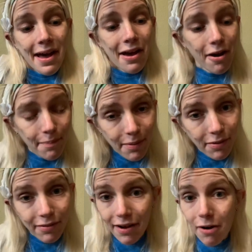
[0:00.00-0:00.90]
Hope
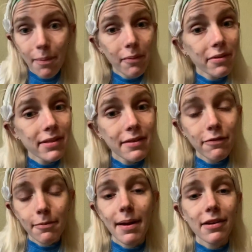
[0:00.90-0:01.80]
it was
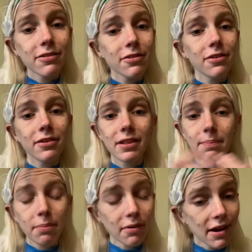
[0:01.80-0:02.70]
informational,
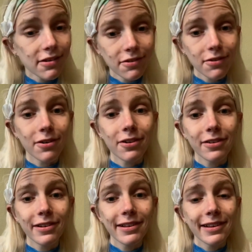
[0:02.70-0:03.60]

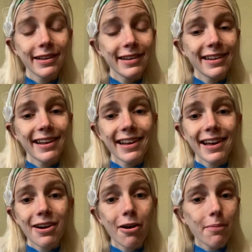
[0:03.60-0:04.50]
inspirational.
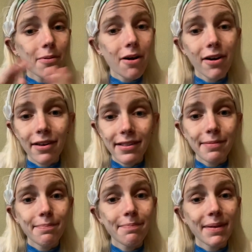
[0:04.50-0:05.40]
Hope you all are
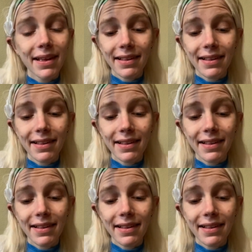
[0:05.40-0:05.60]
being